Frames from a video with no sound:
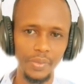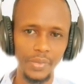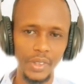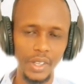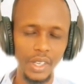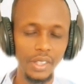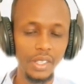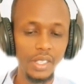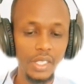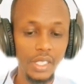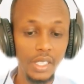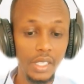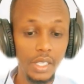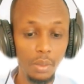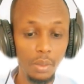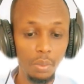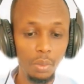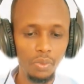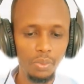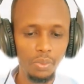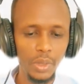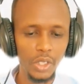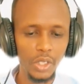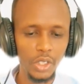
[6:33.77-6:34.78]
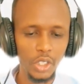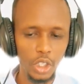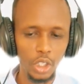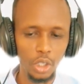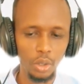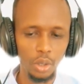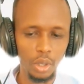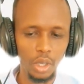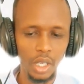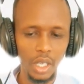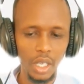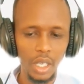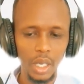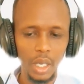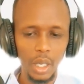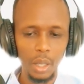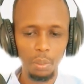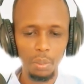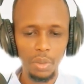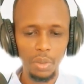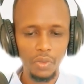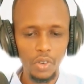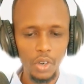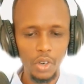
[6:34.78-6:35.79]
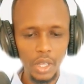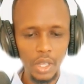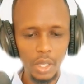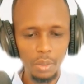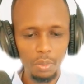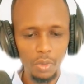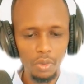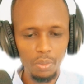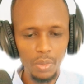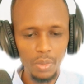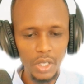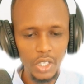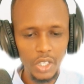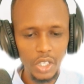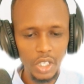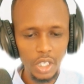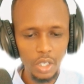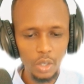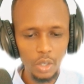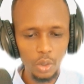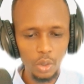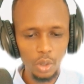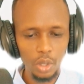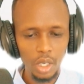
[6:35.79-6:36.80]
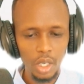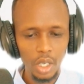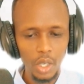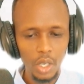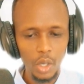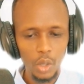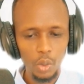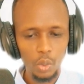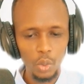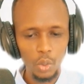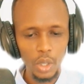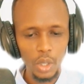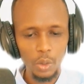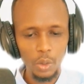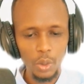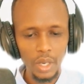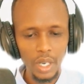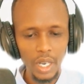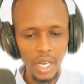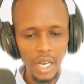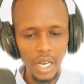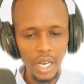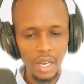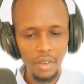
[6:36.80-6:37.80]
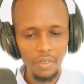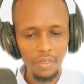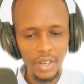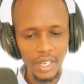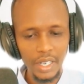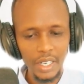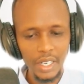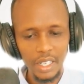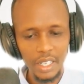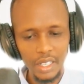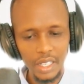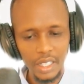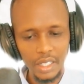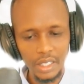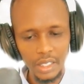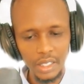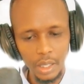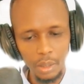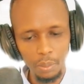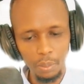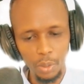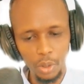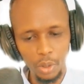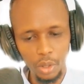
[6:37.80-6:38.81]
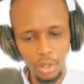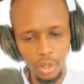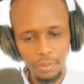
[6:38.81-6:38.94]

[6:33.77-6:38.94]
This is the movement schedule. Before the movement schedule, we will have another table